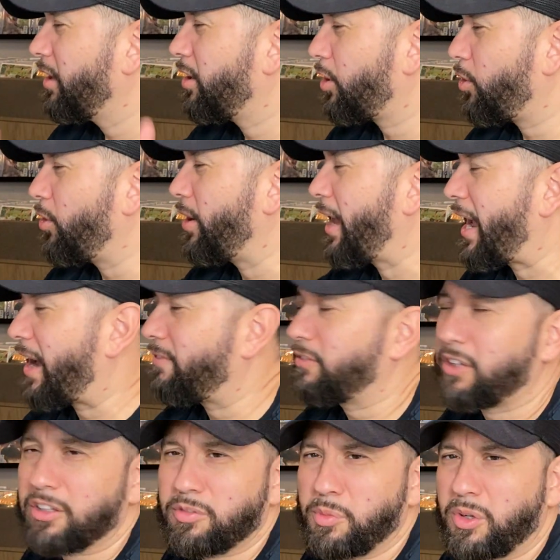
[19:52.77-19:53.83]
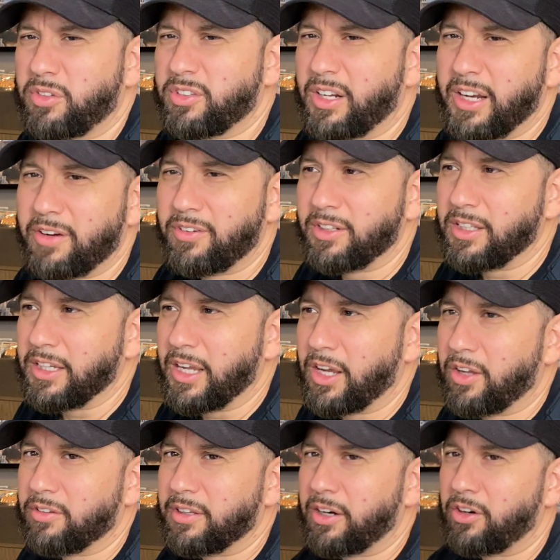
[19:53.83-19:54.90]
they're going half decimals on everything
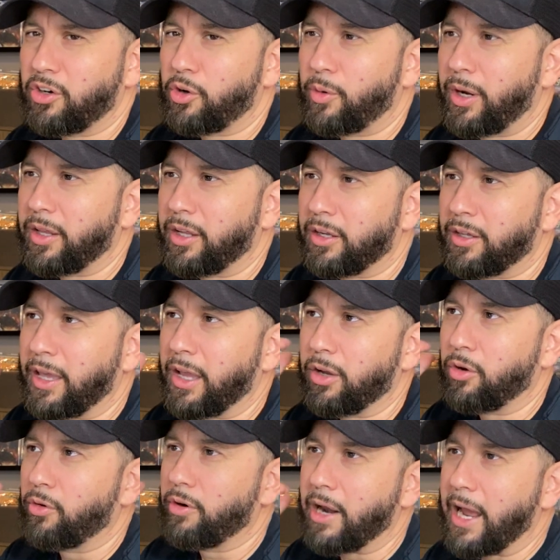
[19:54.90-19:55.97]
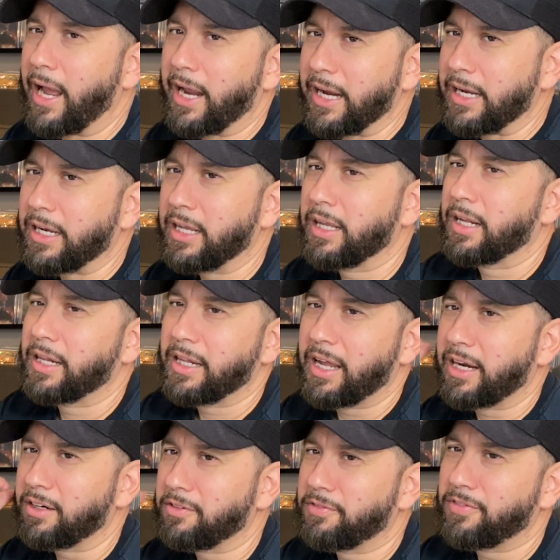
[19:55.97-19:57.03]
else. I don't know why they can't go 9,
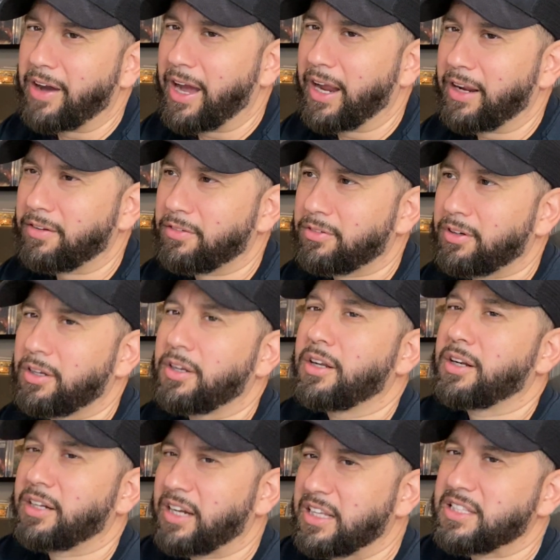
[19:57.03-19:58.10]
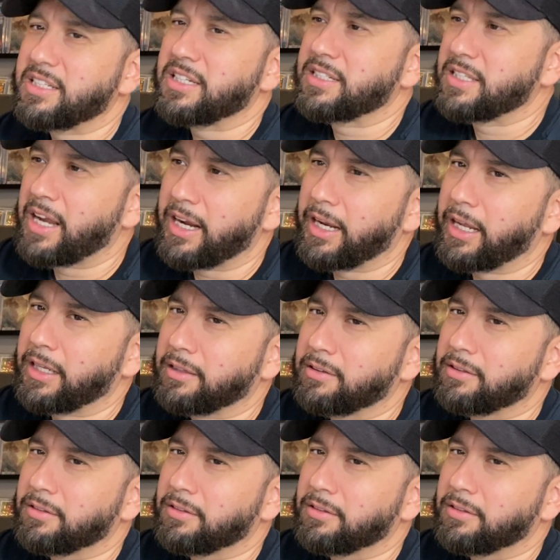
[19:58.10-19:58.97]
9, 5, 9, 6, 9, 8,